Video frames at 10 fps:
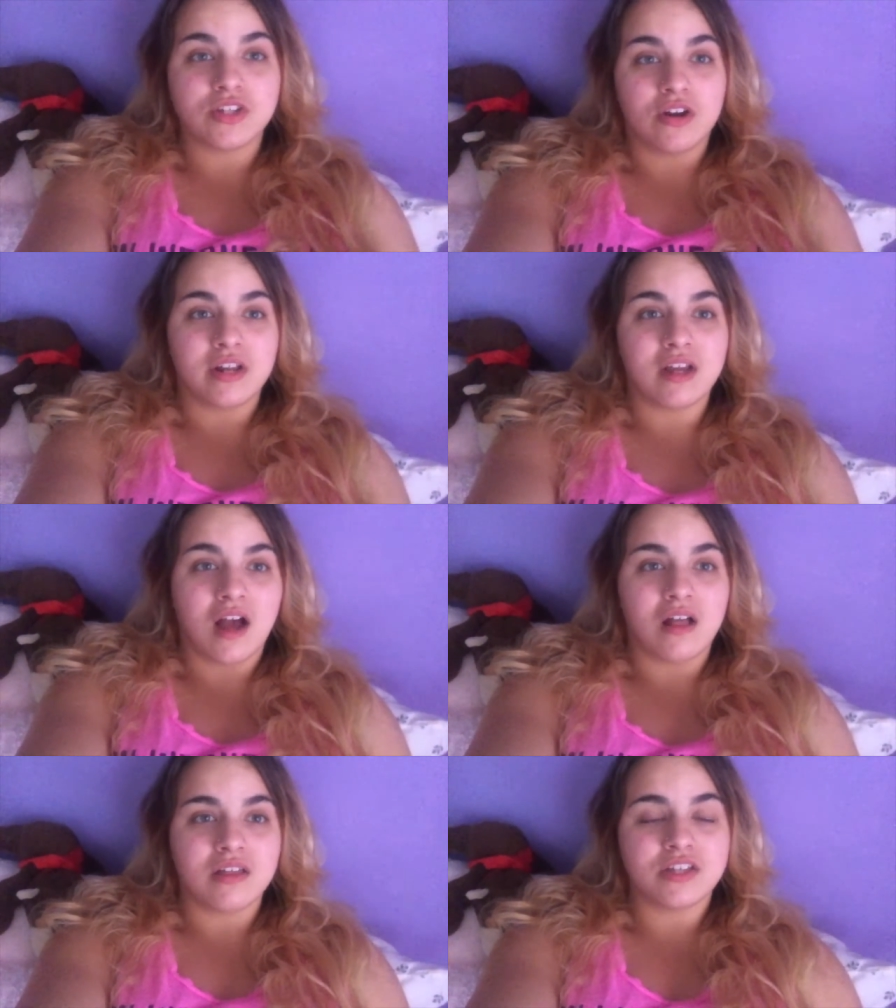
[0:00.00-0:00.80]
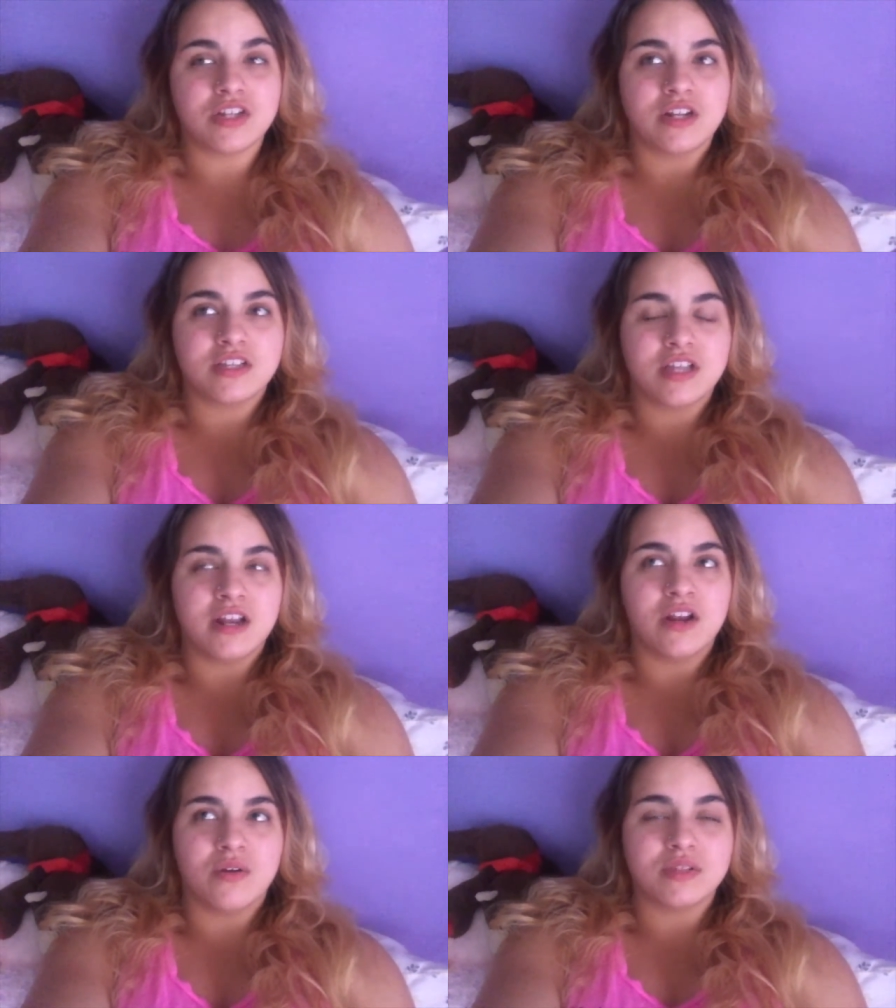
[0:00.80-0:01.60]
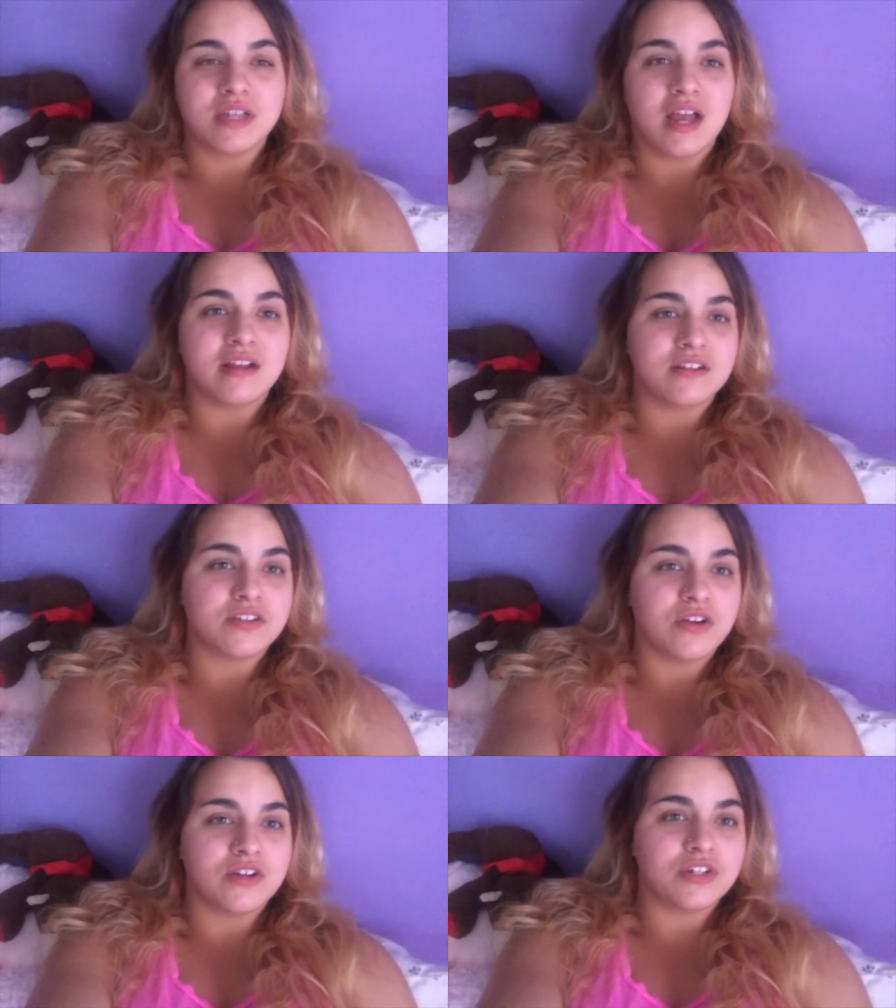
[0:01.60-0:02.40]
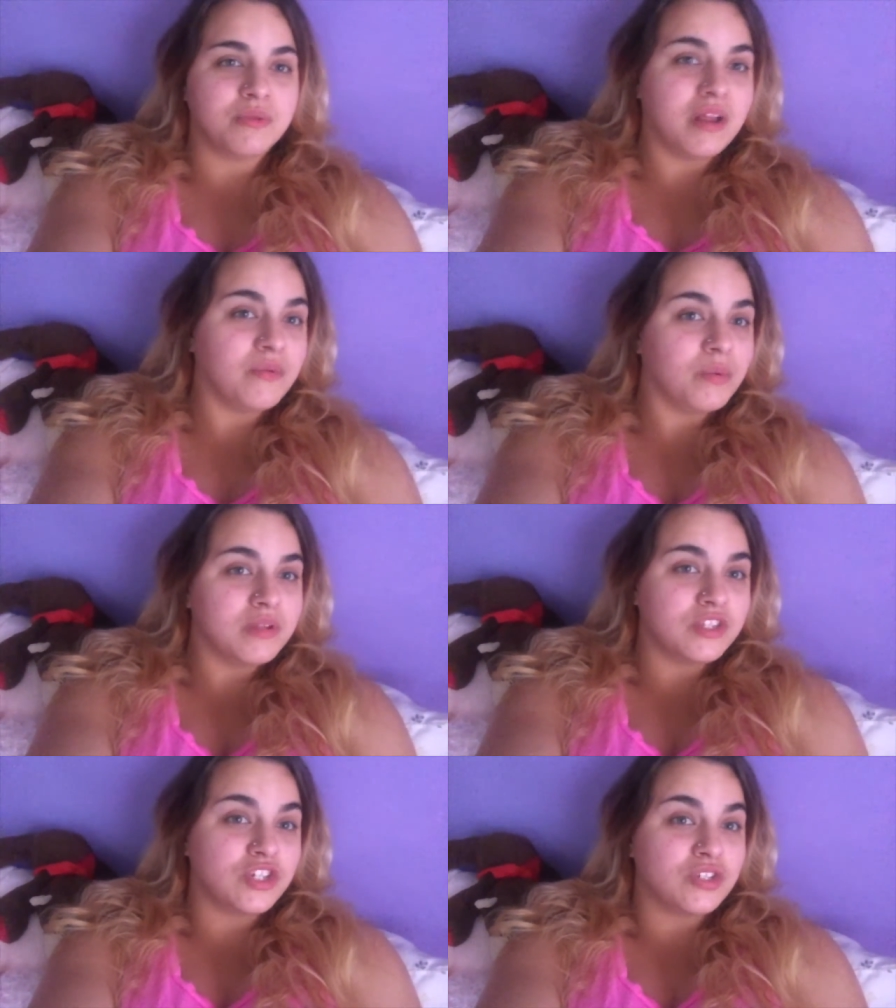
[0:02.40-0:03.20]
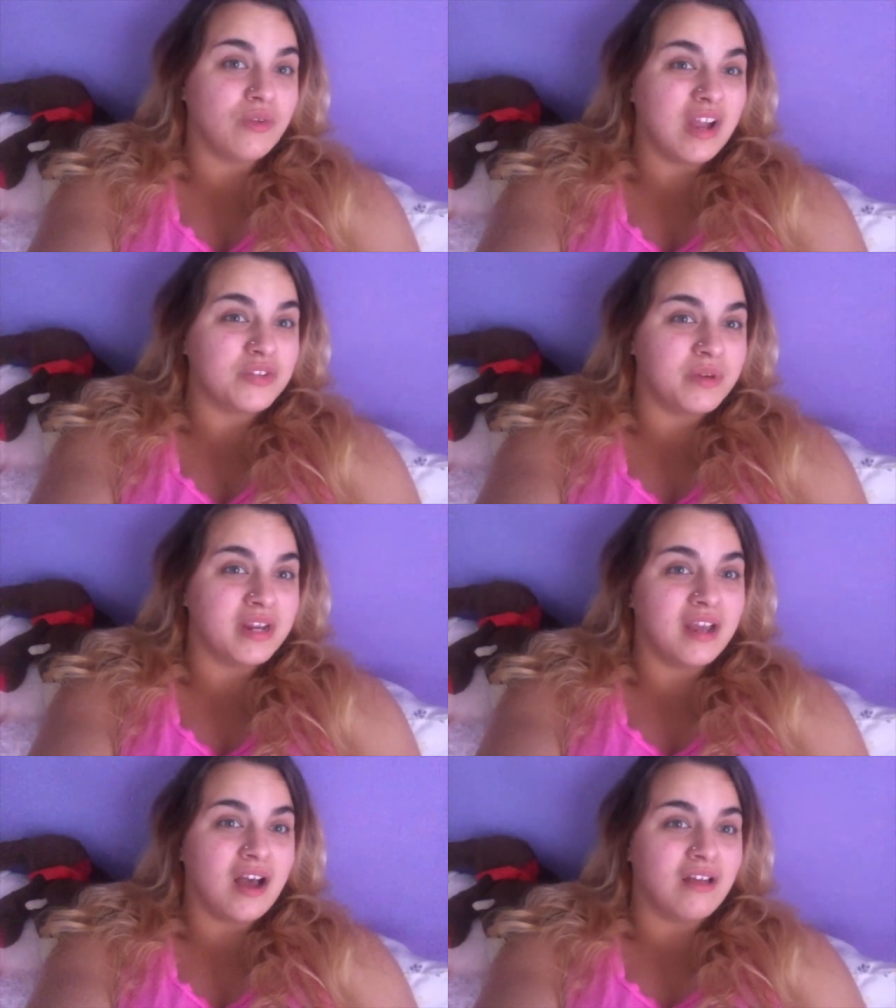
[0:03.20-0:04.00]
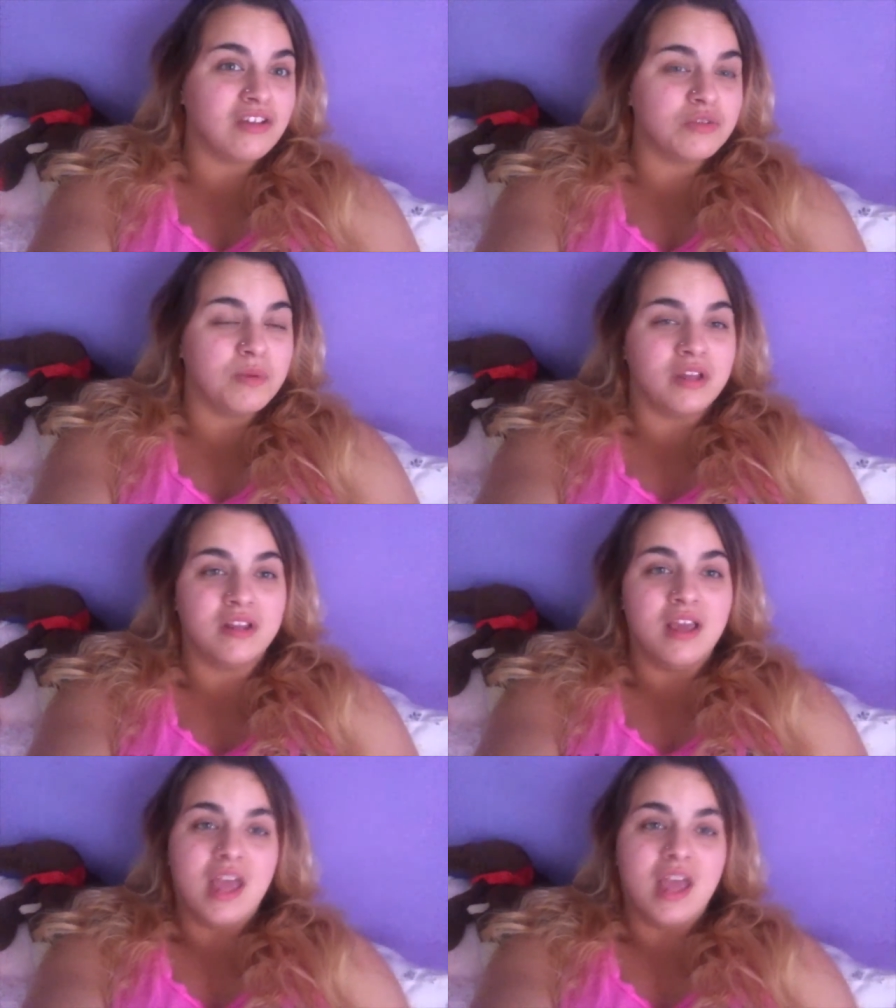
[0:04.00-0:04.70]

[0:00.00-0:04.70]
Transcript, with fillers: starting college, and it's I know it's kind of discouraging when everyone's just graduating college, but